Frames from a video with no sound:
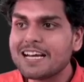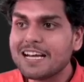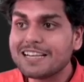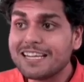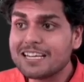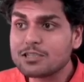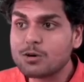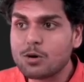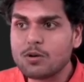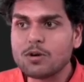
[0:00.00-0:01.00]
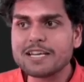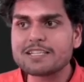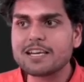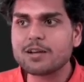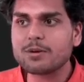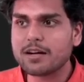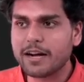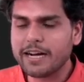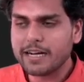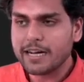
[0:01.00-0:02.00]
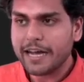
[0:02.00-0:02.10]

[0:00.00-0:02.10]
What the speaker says: This code was executed, right?